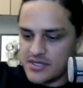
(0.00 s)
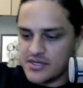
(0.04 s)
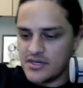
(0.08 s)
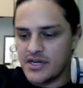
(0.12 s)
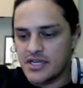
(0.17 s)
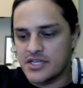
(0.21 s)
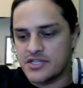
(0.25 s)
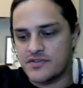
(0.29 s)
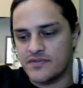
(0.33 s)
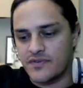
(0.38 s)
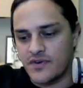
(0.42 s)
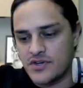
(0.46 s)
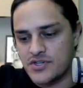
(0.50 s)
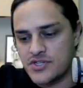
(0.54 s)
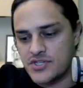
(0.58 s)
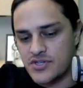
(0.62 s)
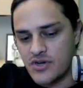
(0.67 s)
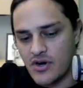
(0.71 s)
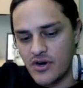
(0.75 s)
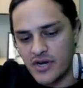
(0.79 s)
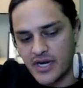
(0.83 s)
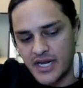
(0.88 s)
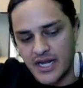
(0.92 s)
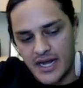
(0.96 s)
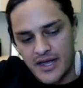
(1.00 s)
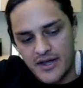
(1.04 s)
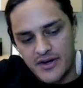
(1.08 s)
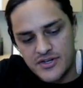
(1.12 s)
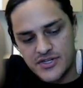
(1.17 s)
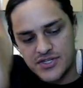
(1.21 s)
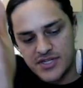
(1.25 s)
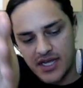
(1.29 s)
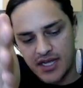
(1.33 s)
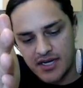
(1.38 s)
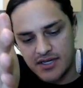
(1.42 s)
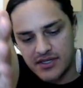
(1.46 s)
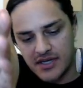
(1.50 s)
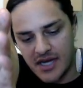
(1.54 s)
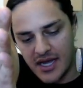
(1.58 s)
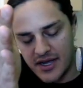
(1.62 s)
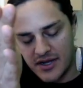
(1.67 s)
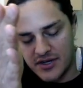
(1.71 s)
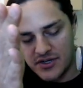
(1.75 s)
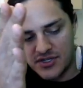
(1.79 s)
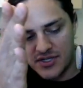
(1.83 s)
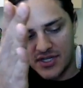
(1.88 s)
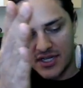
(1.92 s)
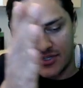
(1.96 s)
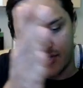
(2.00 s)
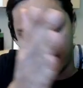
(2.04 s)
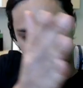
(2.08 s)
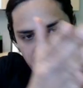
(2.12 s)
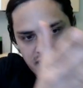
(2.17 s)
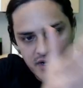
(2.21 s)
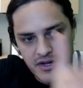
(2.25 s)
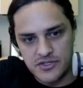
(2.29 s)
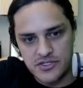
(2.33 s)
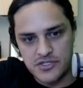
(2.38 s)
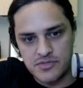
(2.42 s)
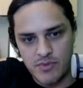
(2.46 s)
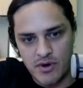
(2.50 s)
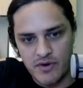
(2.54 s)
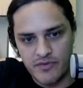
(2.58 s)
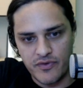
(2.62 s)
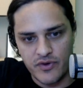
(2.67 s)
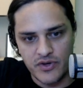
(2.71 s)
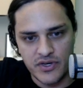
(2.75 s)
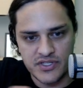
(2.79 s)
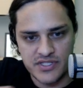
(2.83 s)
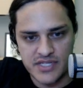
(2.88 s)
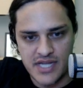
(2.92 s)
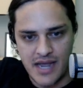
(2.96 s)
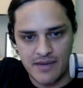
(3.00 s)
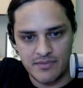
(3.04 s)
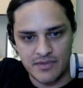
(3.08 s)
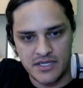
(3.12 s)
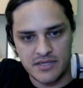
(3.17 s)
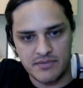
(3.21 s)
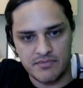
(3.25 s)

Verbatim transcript: as far as targeting. I understand I understand targeting on a smartphone and a tablet